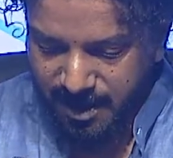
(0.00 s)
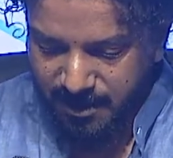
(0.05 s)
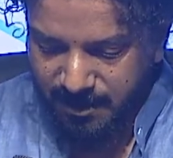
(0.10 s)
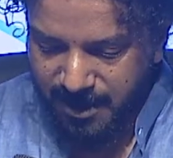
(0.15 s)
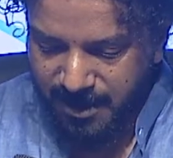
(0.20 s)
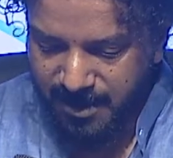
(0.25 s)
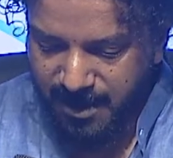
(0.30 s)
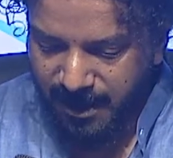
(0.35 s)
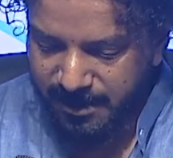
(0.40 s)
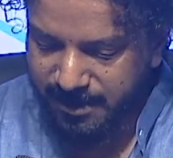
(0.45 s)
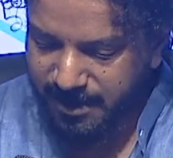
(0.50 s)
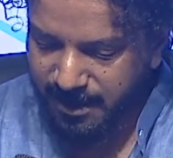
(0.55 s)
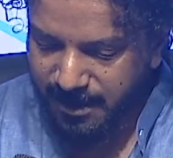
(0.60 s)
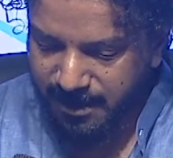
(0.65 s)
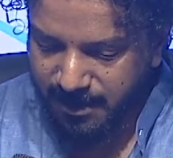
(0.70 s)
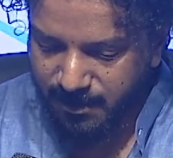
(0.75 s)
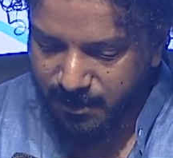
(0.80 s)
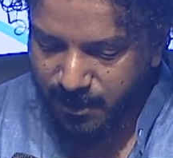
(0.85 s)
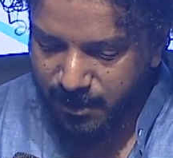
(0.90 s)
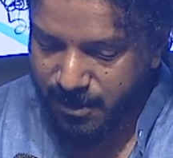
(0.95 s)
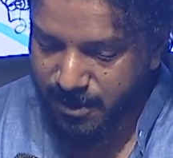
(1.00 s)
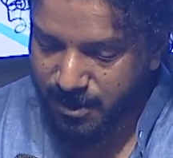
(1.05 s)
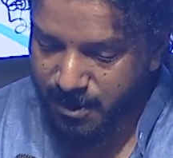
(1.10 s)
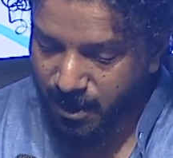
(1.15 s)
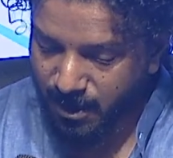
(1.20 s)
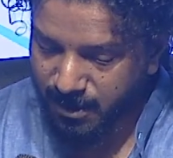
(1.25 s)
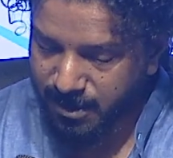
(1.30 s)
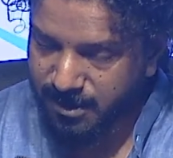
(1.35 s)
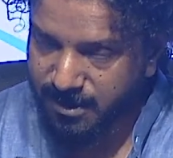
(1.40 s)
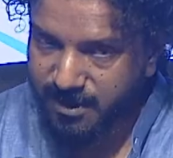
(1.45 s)
But Gandhi was
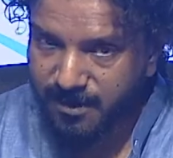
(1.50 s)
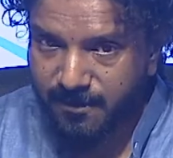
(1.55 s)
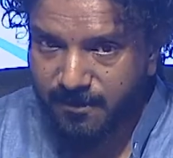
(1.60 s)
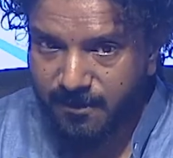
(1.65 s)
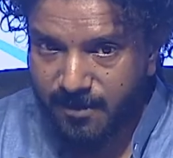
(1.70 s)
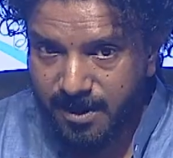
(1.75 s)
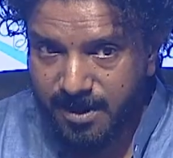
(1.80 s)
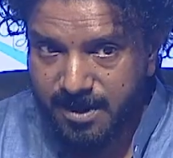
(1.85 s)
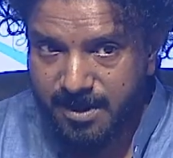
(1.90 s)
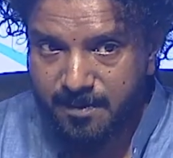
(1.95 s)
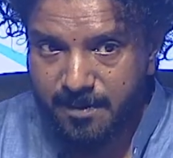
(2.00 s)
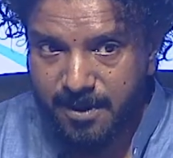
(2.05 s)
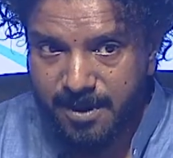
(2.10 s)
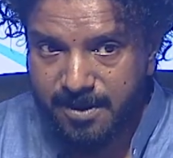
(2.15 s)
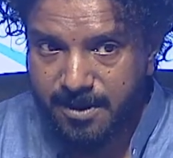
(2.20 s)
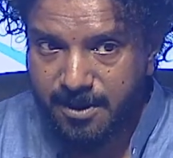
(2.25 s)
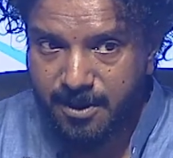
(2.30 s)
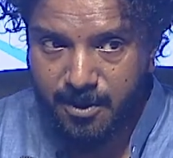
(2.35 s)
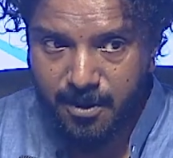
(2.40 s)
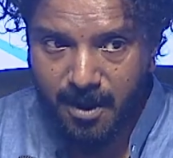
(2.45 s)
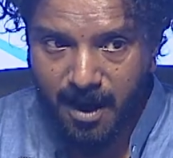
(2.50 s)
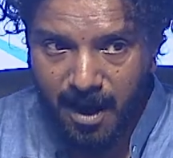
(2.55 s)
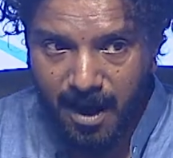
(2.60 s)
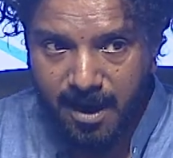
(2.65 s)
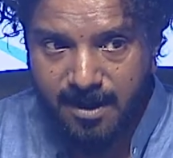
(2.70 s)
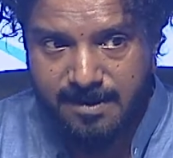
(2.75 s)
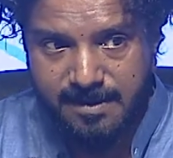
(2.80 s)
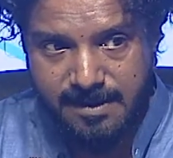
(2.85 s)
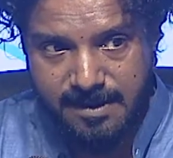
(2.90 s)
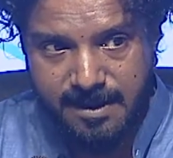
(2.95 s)
not the first person to
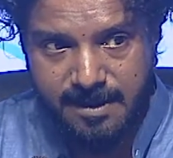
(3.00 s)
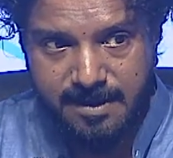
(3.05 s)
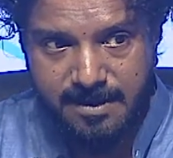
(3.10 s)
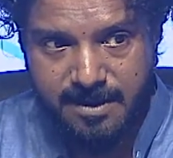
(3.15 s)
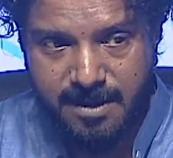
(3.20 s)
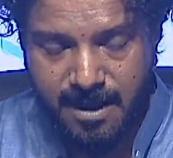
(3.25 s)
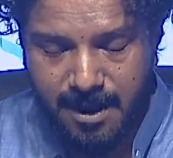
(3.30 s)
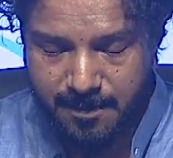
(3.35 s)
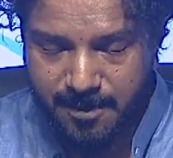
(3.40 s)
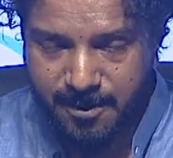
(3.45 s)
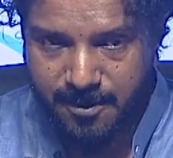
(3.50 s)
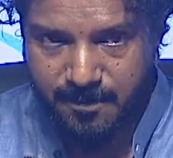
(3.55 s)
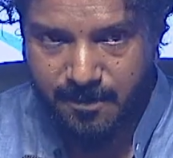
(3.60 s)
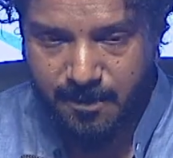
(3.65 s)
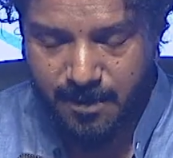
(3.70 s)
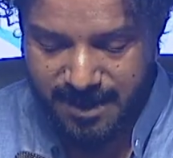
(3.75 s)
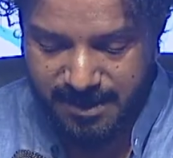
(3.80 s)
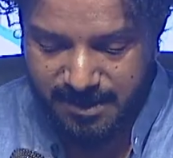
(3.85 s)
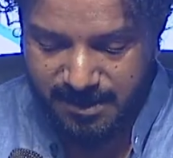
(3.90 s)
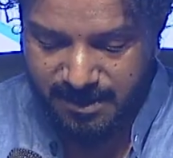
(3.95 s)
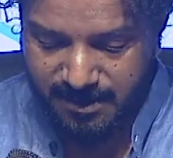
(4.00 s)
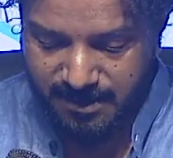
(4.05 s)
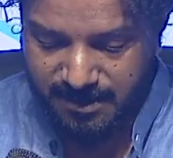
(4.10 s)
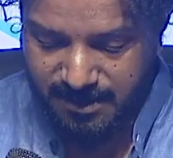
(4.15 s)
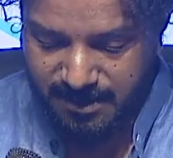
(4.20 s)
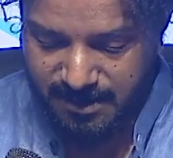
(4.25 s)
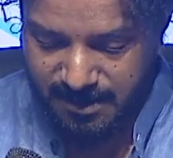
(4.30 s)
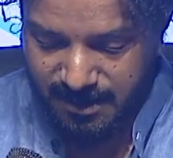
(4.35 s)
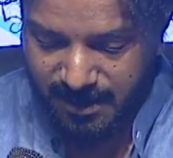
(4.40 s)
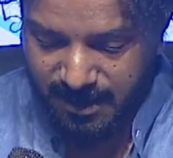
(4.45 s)
ask these types of
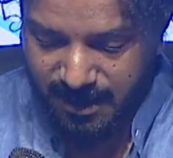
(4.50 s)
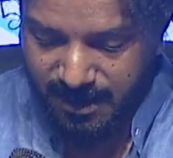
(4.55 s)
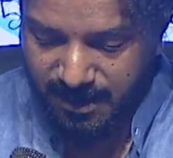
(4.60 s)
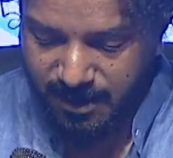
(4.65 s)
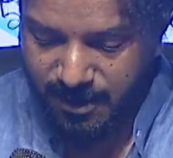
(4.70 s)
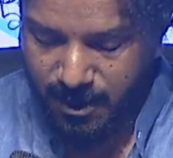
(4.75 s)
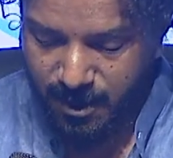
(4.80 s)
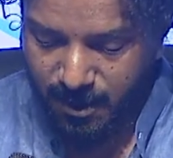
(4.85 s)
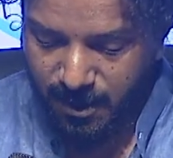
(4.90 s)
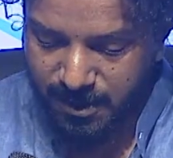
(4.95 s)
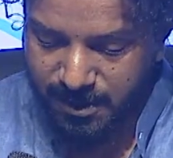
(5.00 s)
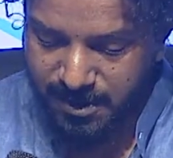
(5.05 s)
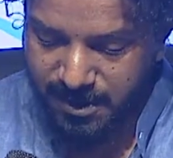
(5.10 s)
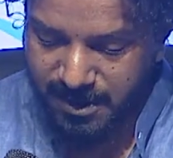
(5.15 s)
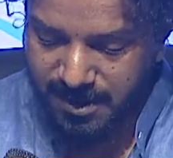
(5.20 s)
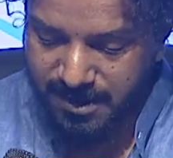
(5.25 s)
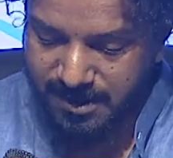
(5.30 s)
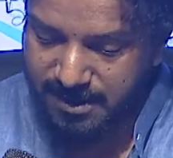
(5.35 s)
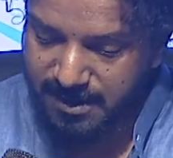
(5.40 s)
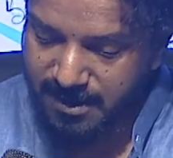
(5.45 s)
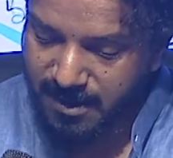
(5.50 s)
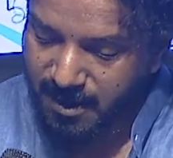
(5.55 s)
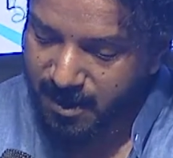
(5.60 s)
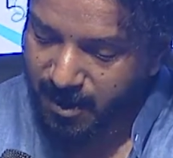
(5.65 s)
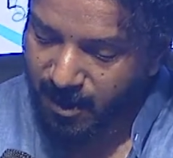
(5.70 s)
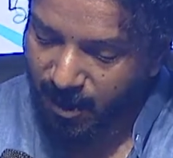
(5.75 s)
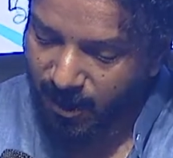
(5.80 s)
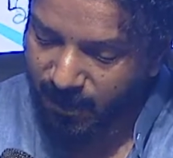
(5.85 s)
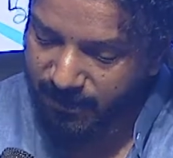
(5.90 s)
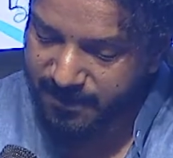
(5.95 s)
questions. Theologians
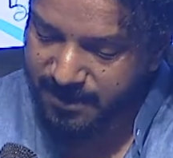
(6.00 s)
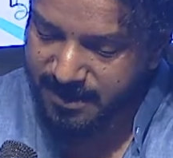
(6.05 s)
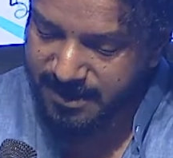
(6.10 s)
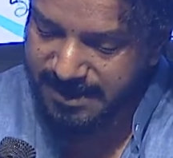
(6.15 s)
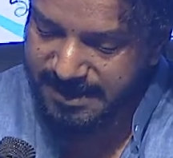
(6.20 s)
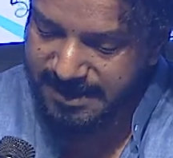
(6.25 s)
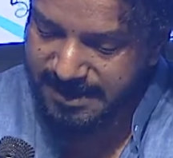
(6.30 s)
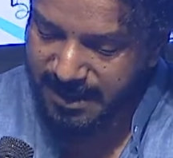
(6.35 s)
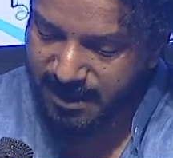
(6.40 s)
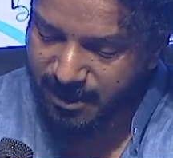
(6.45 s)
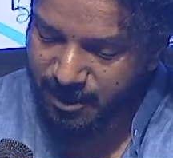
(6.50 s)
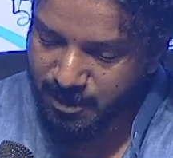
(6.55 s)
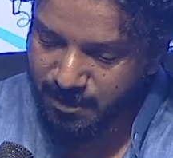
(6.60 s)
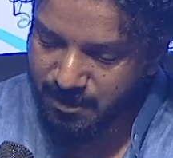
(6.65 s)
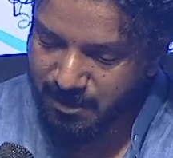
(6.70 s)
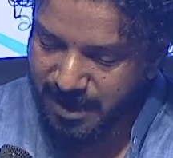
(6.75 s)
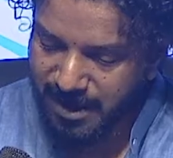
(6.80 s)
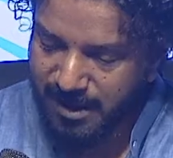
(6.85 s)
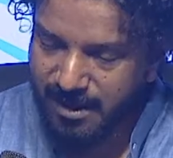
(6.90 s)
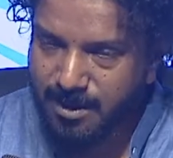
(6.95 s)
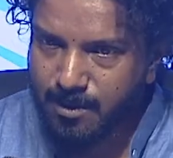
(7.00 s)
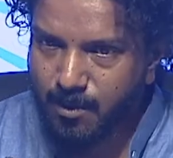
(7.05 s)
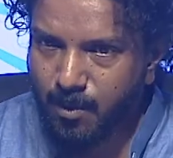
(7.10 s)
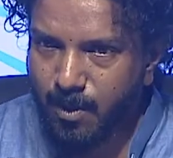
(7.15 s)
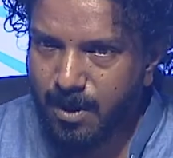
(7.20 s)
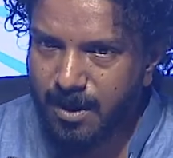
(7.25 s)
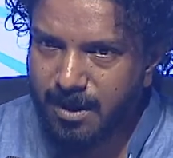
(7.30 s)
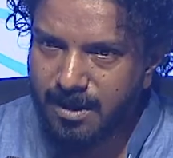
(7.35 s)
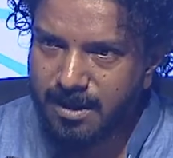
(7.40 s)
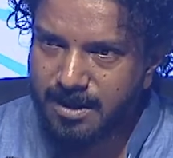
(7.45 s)
often seek to build a
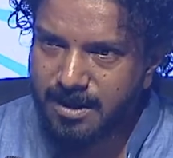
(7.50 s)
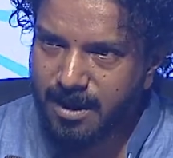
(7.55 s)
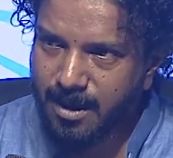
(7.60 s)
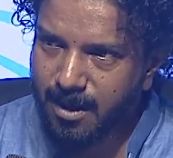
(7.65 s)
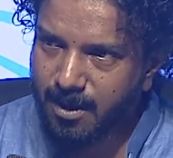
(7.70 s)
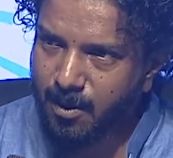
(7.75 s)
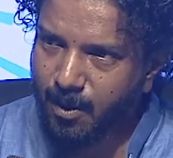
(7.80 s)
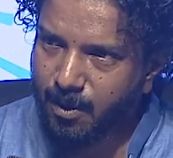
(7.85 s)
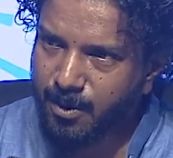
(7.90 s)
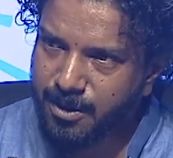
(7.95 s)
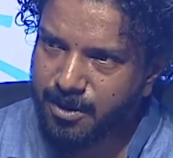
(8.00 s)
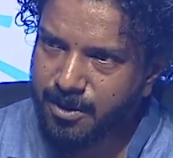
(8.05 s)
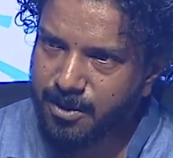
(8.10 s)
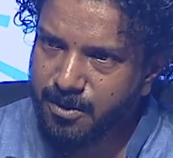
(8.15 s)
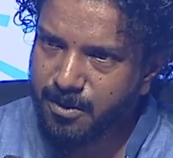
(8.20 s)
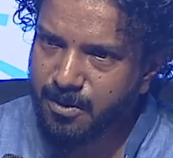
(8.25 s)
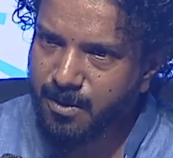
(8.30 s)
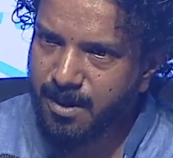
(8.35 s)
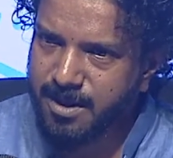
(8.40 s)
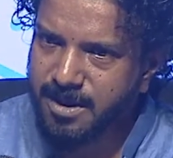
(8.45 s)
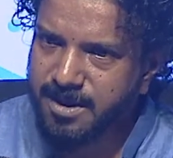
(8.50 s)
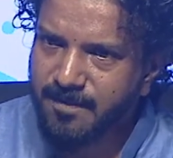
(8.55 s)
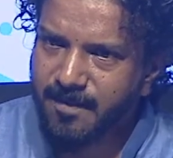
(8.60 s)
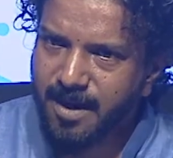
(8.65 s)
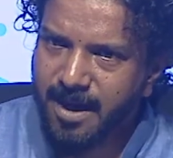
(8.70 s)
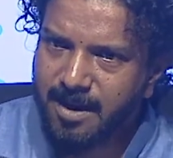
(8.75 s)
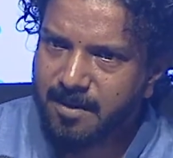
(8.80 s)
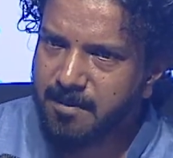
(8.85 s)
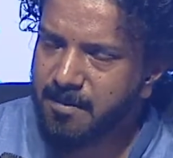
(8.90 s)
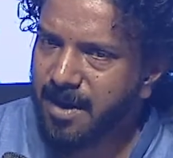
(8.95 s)
world according to a
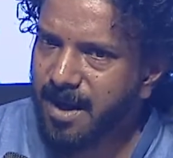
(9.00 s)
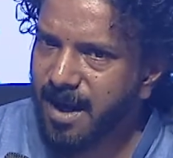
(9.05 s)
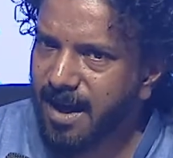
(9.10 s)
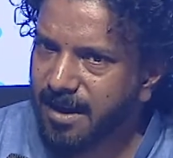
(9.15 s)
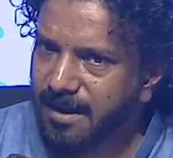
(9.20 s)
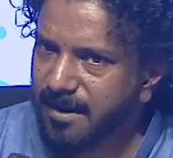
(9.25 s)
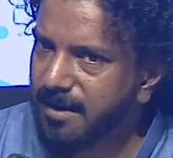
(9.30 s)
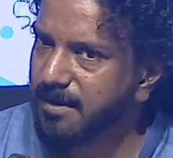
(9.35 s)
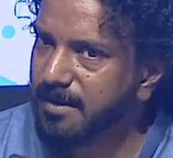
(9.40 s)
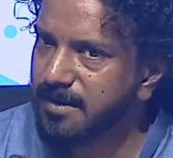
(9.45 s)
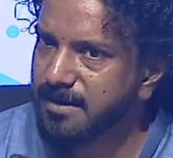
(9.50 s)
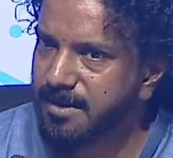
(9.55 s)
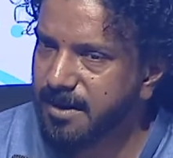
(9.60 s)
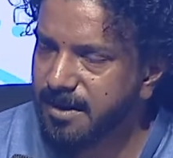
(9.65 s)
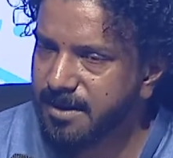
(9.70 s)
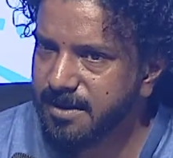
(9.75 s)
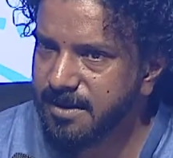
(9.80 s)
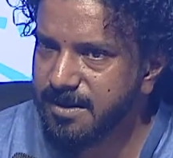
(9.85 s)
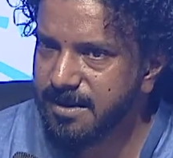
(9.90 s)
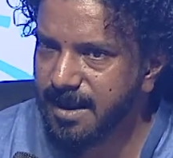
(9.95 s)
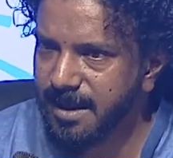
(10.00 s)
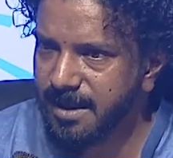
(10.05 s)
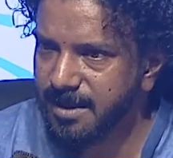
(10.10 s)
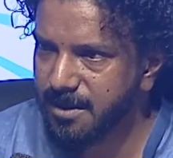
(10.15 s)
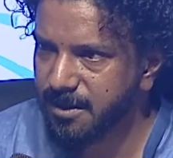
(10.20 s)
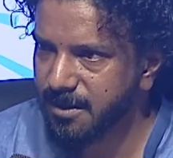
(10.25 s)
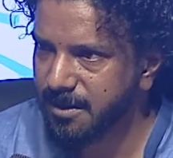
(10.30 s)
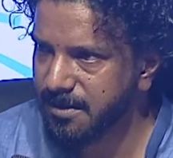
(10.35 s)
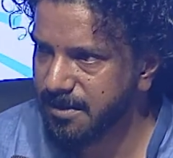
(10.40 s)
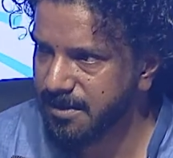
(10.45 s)
divine plan, such as Saint
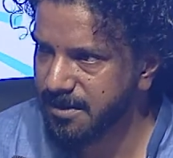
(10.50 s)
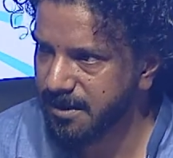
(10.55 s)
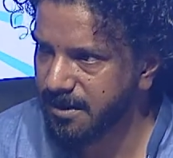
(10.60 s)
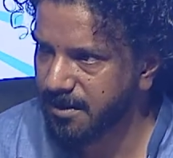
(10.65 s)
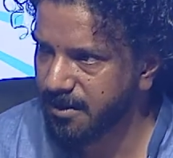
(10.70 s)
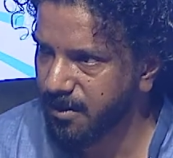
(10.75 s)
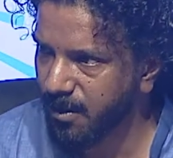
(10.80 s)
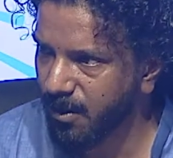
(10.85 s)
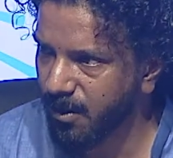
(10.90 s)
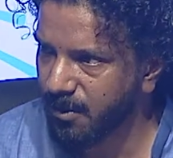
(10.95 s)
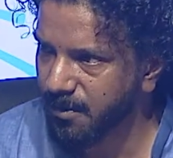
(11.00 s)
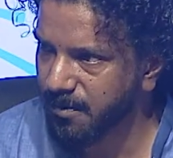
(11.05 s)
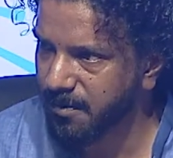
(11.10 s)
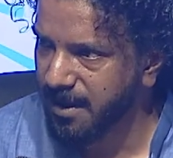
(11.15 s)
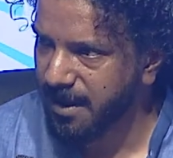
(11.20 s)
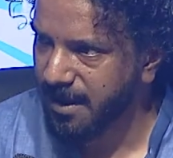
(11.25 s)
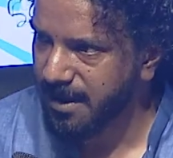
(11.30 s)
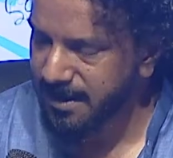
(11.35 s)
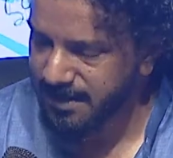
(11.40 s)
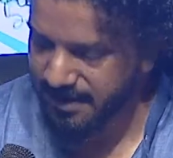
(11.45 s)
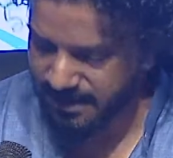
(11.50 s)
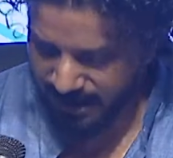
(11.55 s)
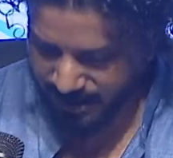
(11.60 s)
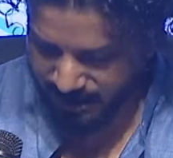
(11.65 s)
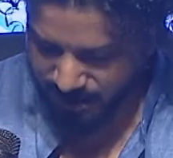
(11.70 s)
Augustine or Saint